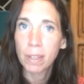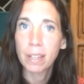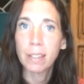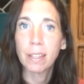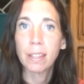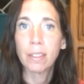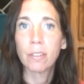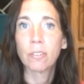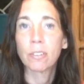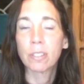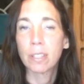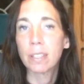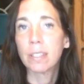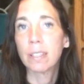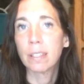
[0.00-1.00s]
And then there's
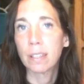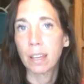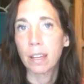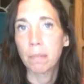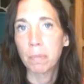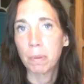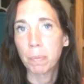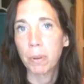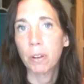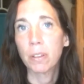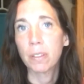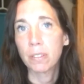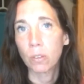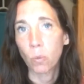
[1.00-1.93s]
this enlightenment period, this